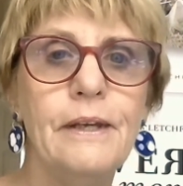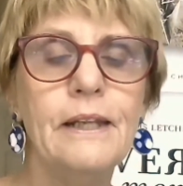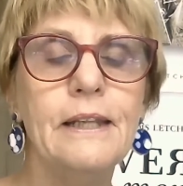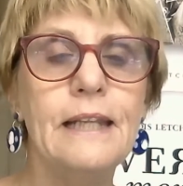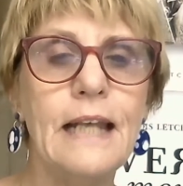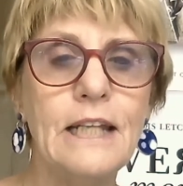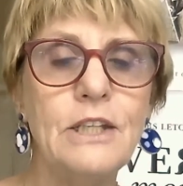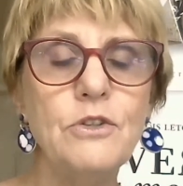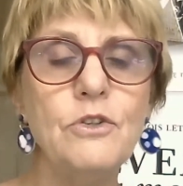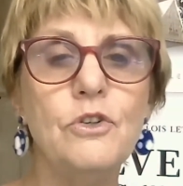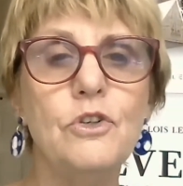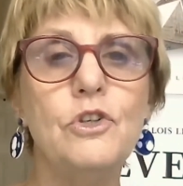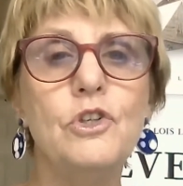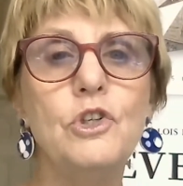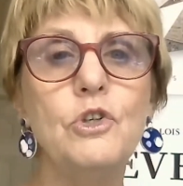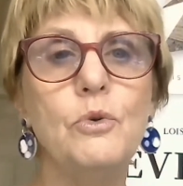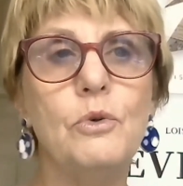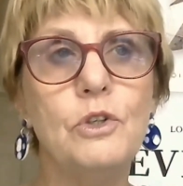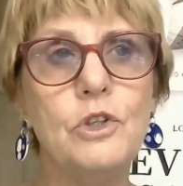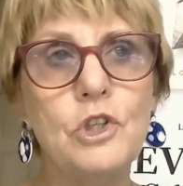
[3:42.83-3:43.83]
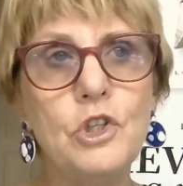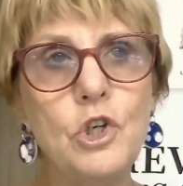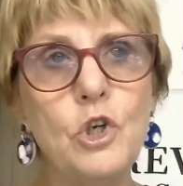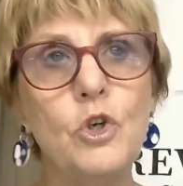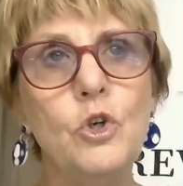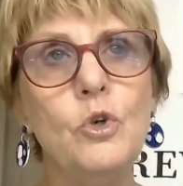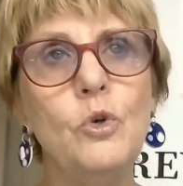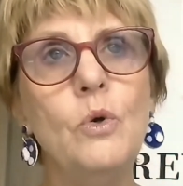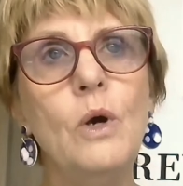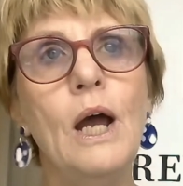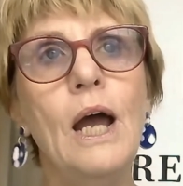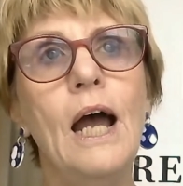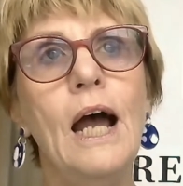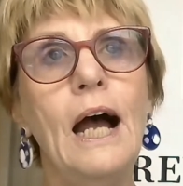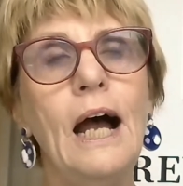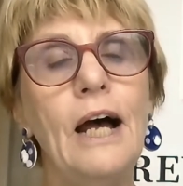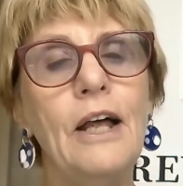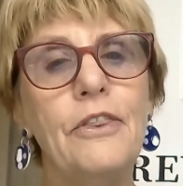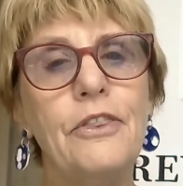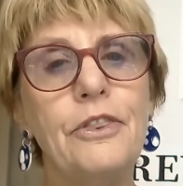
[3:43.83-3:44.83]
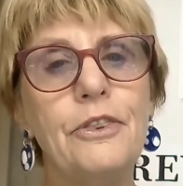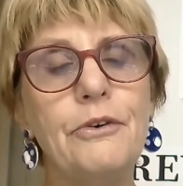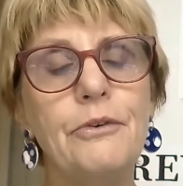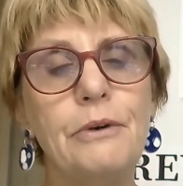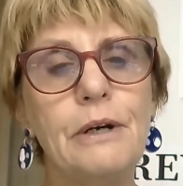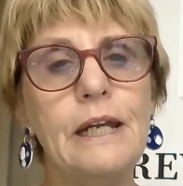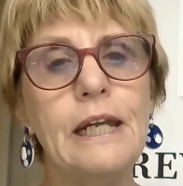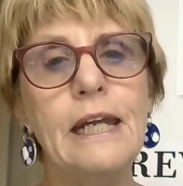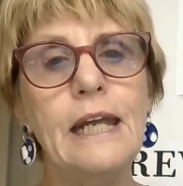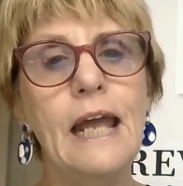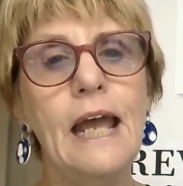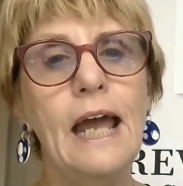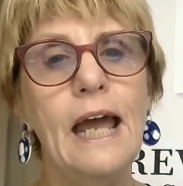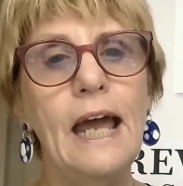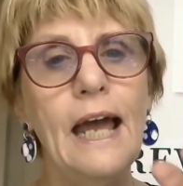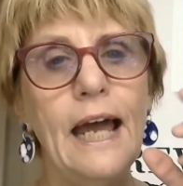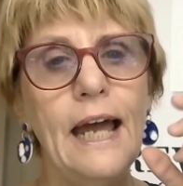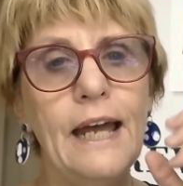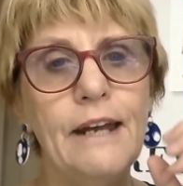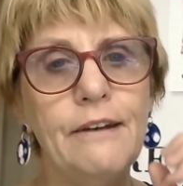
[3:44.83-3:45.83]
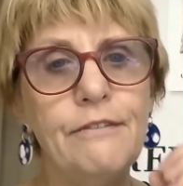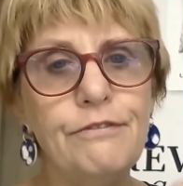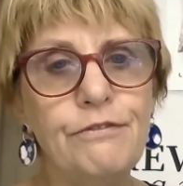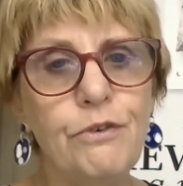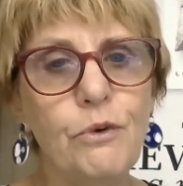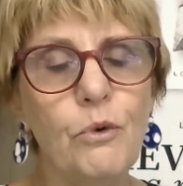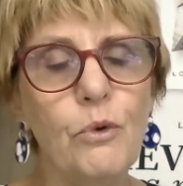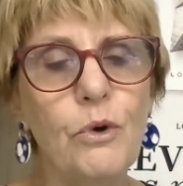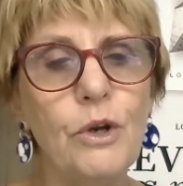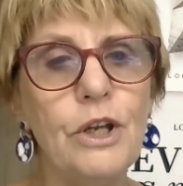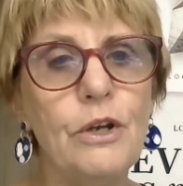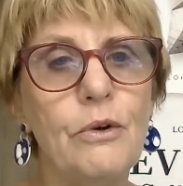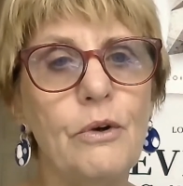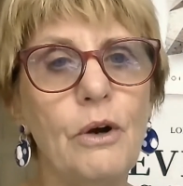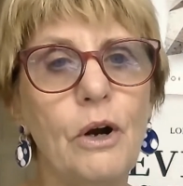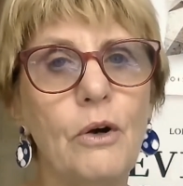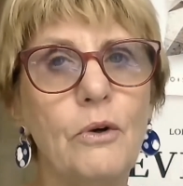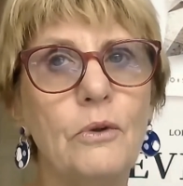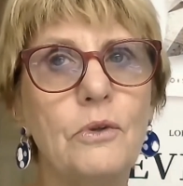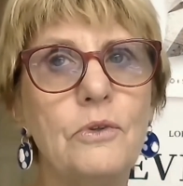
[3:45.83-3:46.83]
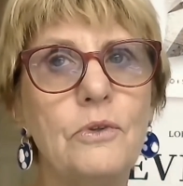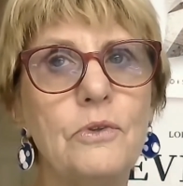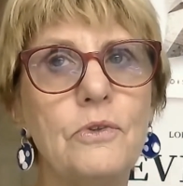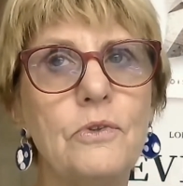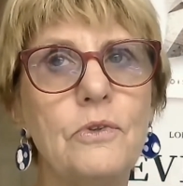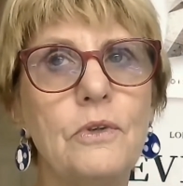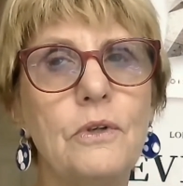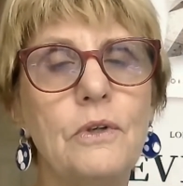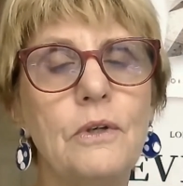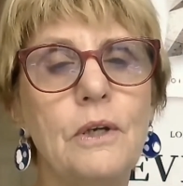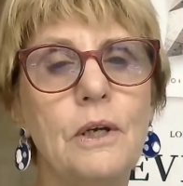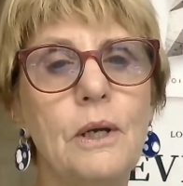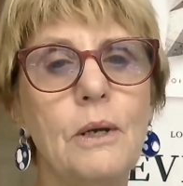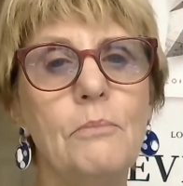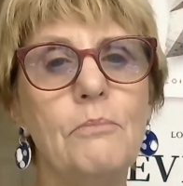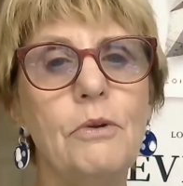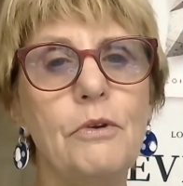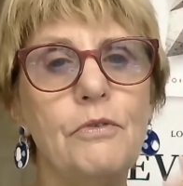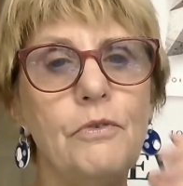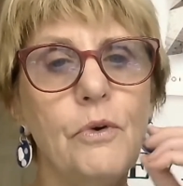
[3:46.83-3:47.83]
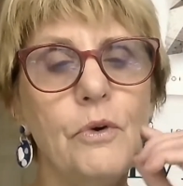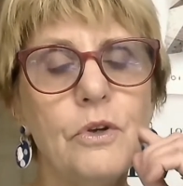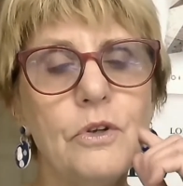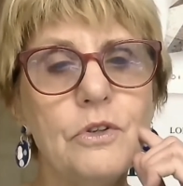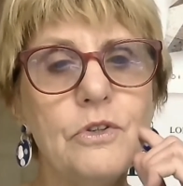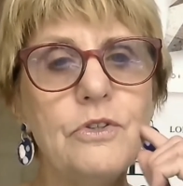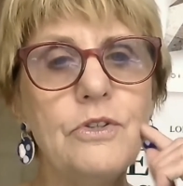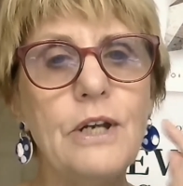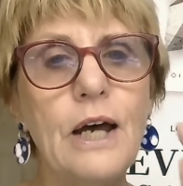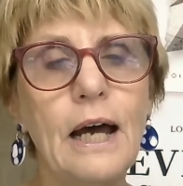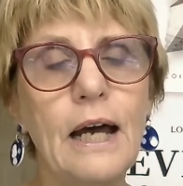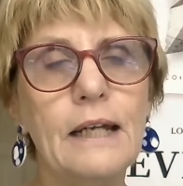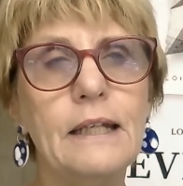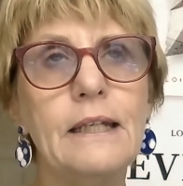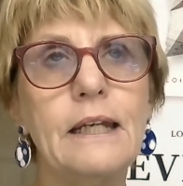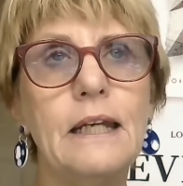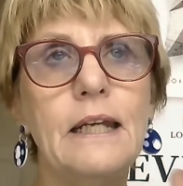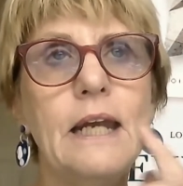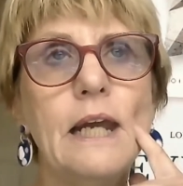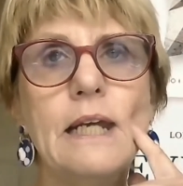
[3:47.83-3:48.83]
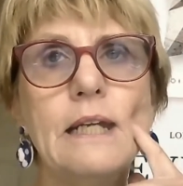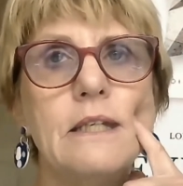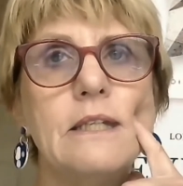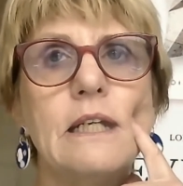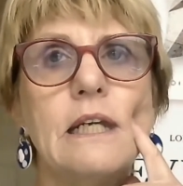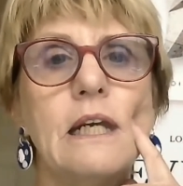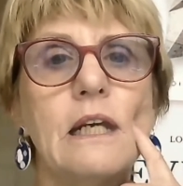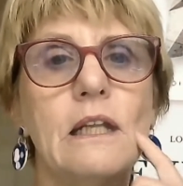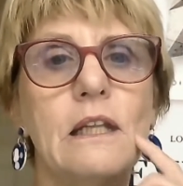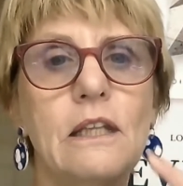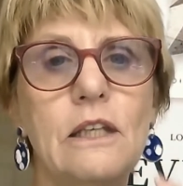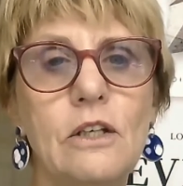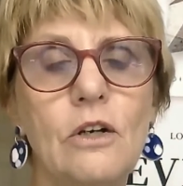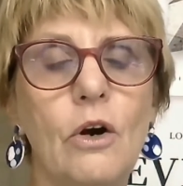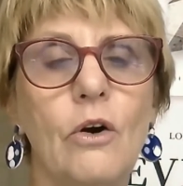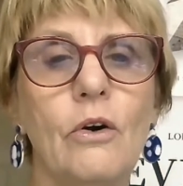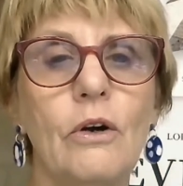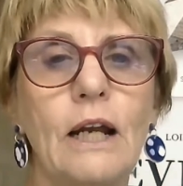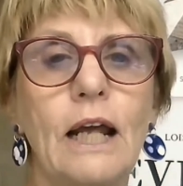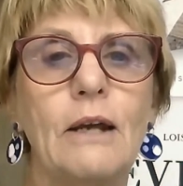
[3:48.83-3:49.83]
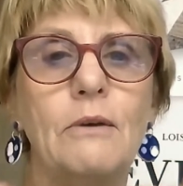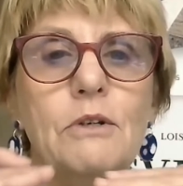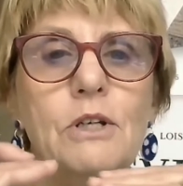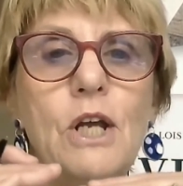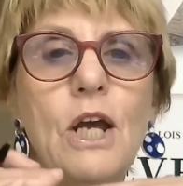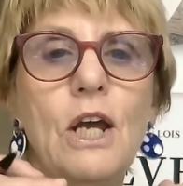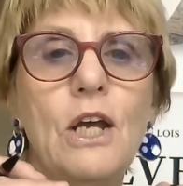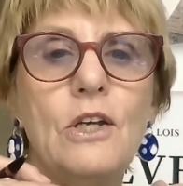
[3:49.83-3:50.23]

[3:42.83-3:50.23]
That's what you do with 2 and 3 and 4-year-olds before you start connecting the oral language.